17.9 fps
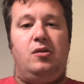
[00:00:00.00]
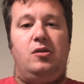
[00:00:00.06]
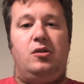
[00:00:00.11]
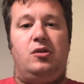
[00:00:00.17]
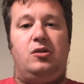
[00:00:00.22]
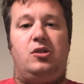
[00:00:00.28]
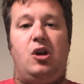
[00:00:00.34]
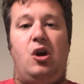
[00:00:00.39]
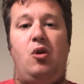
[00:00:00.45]

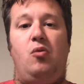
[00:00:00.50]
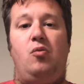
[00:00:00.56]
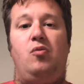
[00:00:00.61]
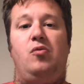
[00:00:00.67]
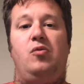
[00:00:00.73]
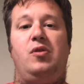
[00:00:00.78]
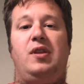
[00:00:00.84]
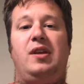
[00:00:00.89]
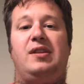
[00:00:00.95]
So
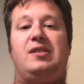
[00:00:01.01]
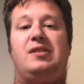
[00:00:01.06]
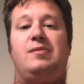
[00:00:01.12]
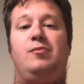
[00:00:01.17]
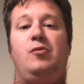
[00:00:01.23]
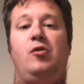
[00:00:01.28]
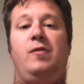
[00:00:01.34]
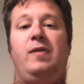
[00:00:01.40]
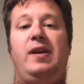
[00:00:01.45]
this
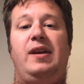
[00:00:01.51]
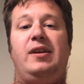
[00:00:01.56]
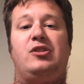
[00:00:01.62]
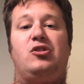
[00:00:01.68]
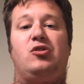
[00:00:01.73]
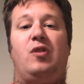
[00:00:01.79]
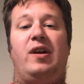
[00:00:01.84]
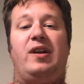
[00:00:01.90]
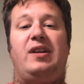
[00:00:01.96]
movie is
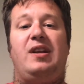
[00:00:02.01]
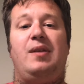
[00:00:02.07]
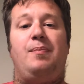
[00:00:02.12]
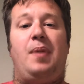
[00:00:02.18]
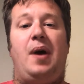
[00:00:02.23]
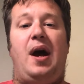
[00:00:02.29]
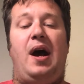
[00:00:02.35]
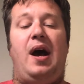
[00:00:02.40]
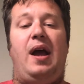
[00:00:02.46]
directed
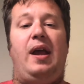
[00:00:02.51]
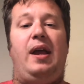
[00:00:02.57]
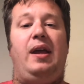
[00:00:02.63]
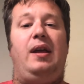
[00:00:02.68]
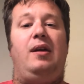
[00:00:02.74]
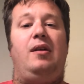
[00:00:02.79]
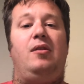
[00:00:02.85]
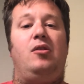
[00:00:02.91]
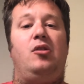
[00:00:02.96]
by
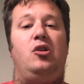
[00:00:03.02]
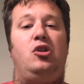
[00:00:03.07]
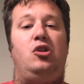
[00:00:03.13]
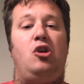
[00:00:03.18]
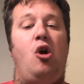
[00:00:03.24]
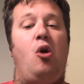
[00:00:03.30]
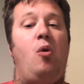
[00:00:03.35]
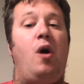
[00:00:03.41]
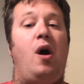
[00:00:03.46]

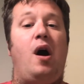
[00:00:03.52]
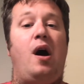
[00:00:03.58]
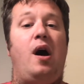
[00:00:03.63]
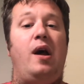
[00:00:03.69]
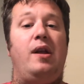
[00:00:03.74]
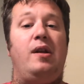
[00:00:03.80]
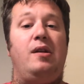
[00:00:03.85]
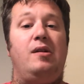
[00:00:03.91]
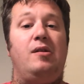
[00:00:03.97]

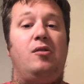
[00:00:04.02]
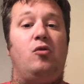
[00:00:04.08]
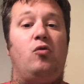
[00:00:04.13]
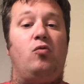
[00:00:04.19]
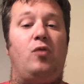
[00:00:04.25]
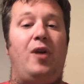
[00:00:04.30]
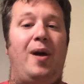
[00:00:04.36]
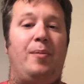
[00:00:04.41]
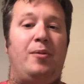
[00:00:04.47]
Johan
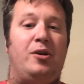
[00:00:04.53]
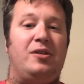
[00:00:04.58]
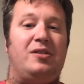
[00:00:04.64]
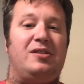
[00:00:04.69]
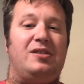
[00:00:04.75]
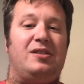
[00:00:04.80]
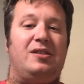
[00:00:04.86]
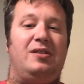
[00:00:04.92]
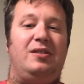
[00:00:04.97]

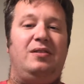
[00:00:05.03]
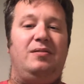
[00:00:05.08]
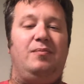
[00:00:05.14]
Roberts.